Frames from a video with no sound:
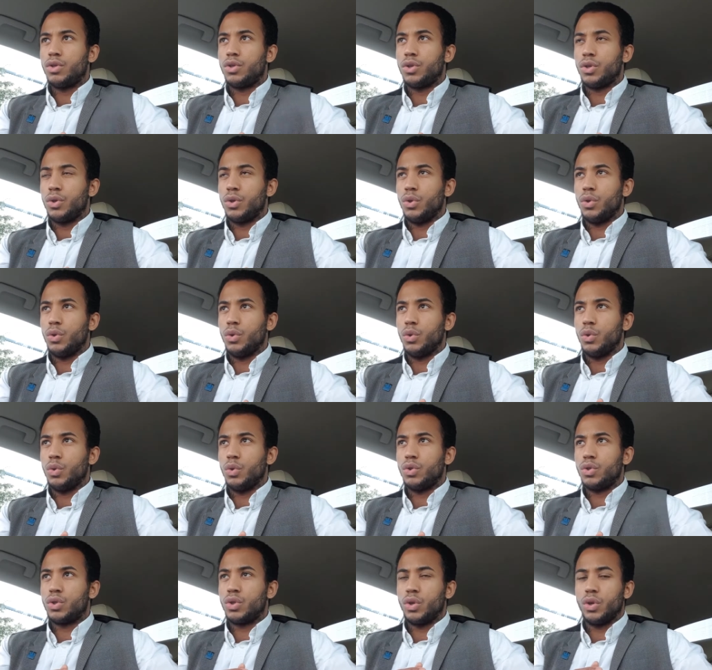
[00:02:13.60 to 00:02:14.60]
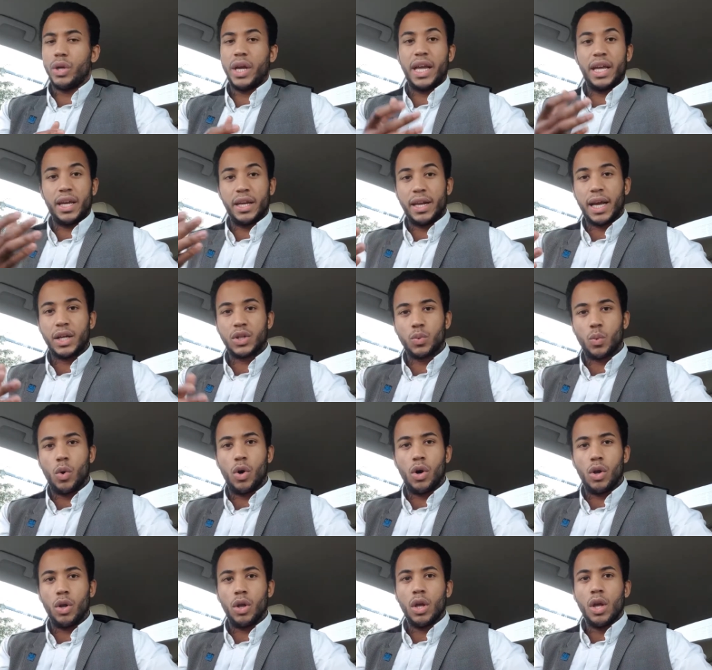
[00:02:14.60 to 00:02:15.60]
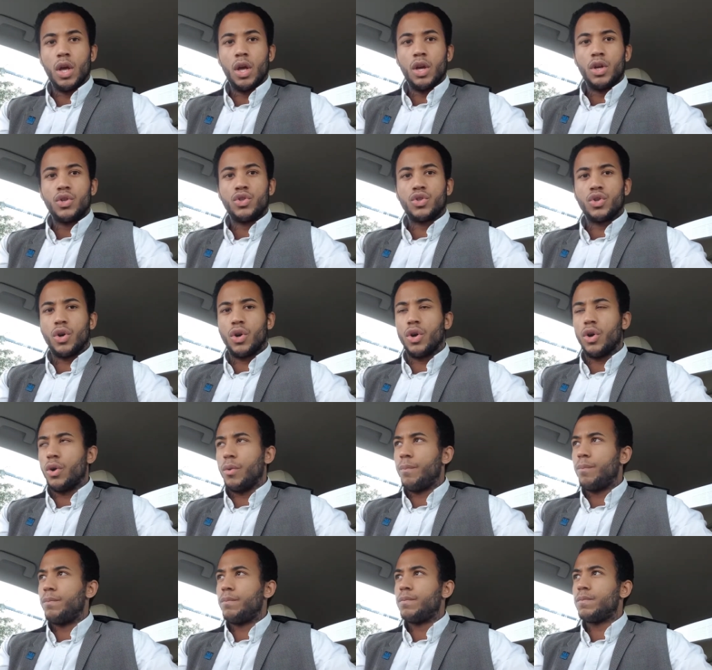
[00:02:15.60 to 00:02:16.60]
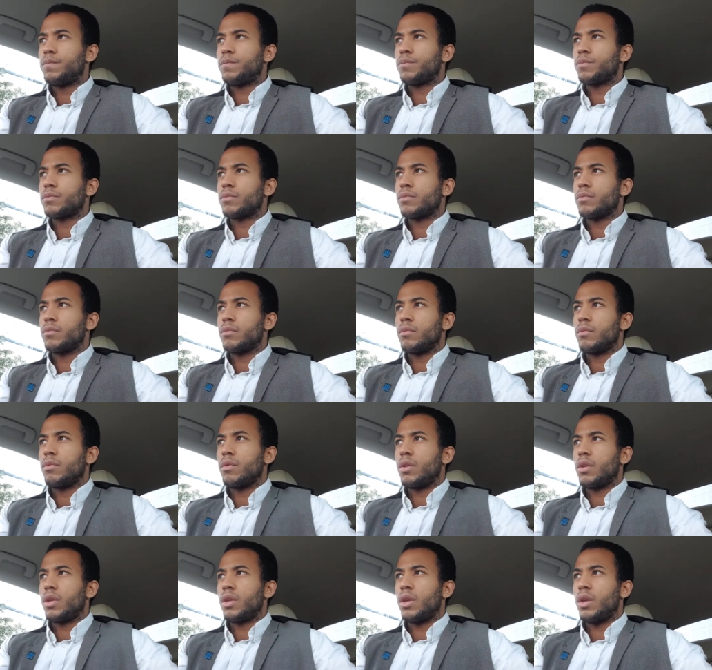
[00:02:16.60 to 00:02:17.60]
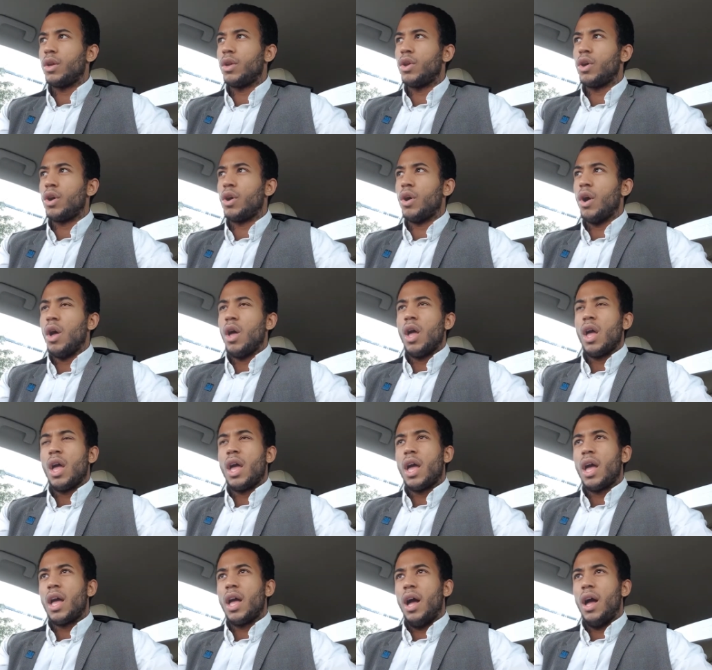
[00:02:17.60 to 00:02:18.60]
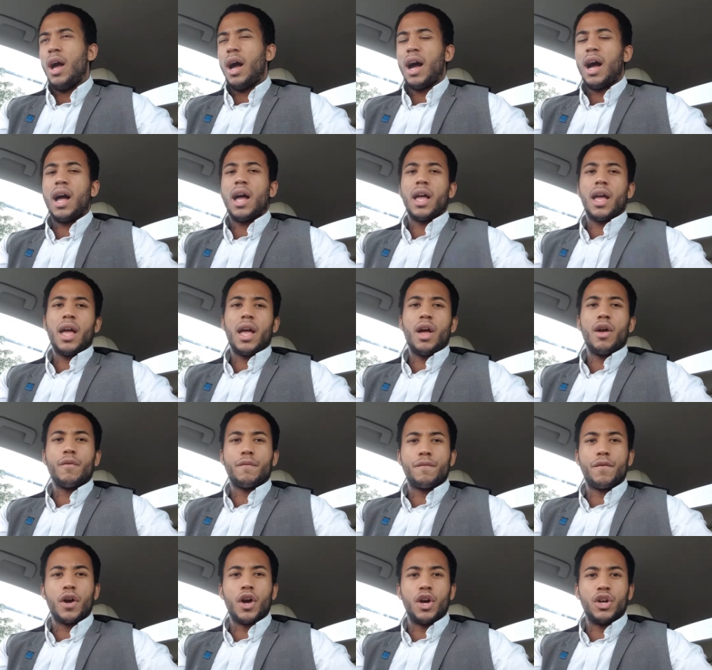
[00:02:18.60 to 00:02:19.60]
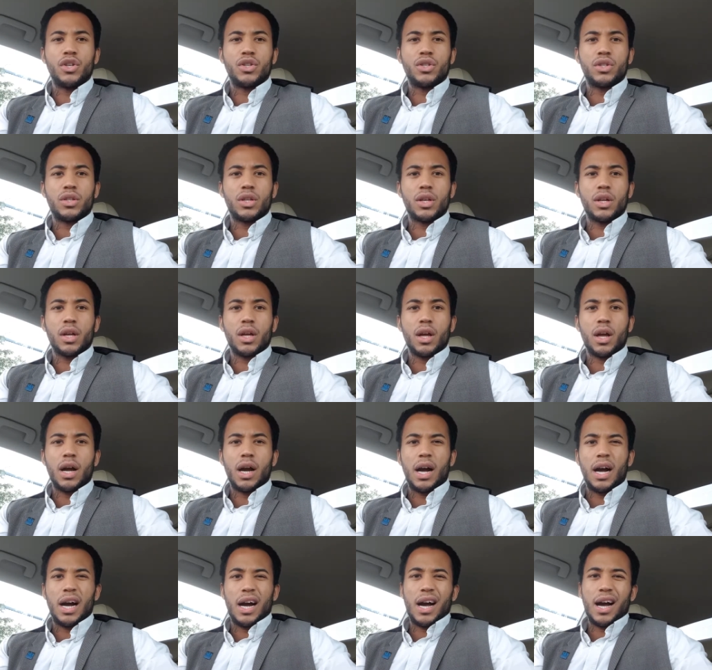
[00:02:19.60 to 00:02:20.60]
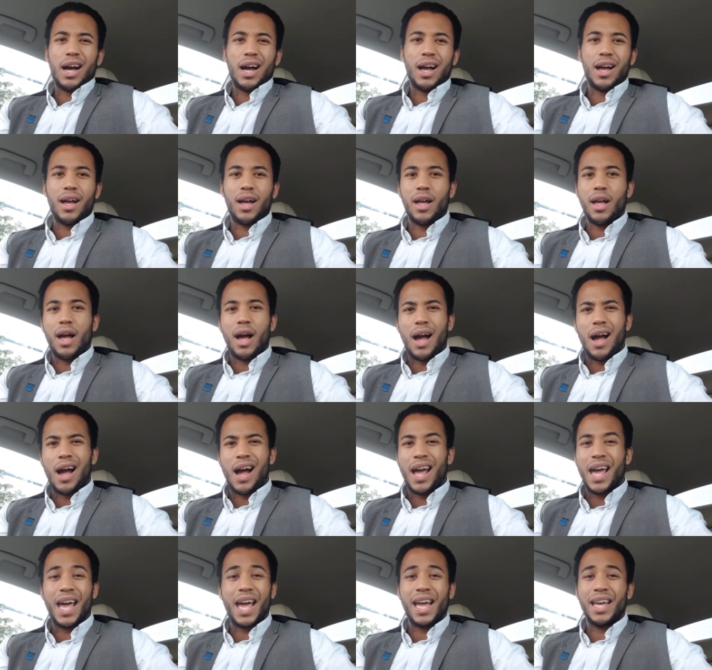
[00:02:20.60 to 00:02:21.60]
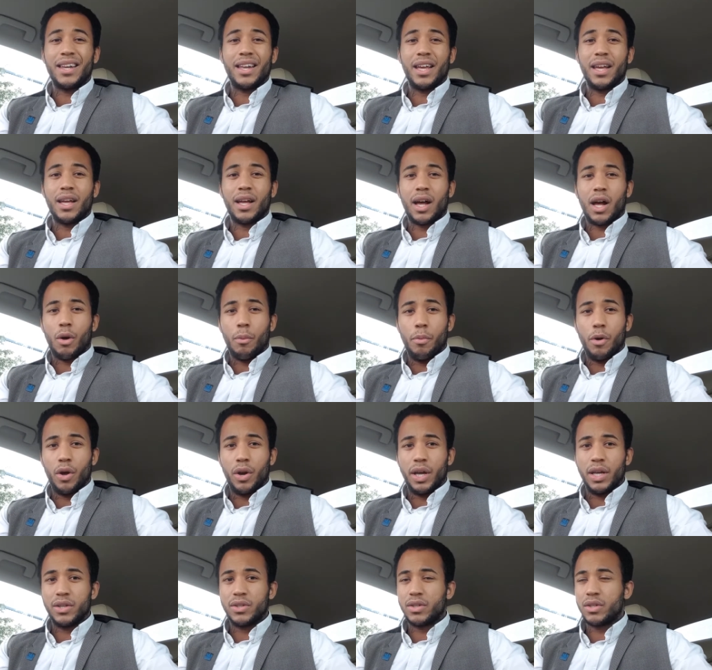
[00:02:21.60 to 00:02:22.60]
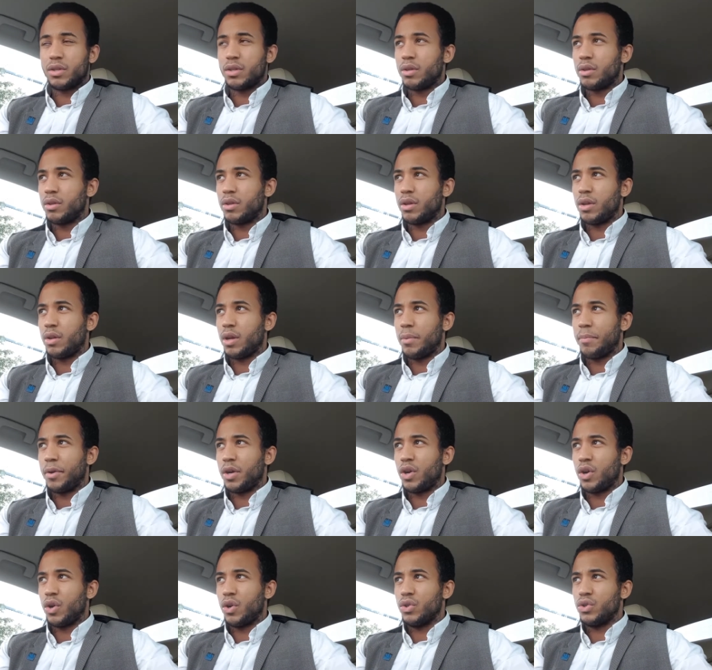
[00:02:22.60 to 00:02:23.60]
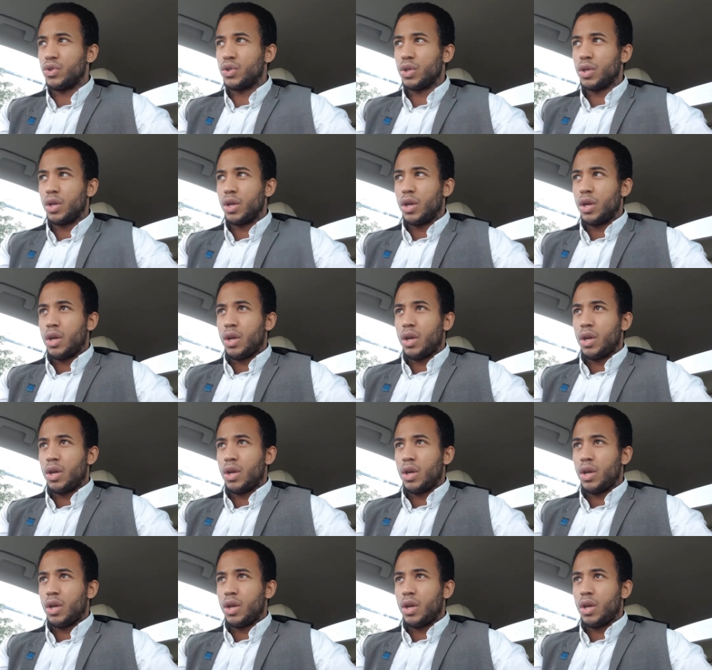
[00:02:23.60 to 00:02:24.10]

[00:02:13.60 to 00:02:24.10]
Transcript: to to hit your next wall. So, you know, at first I hated it, I'll be honest, because